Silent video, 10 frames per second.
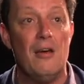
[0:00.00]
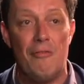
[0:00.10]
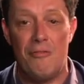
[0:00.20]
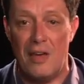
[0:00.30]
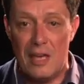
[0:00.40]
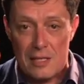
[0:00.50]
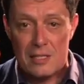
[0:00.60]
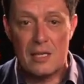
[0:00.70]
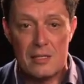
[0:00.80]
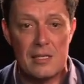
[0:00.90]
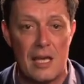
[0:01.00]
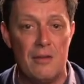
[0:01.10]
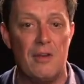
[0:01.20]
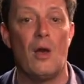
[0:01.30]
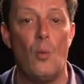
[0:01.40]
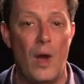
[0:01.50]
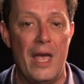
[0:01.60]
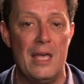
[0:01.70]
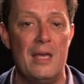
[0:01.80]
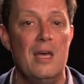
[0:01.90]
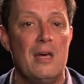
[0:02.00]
face-saving way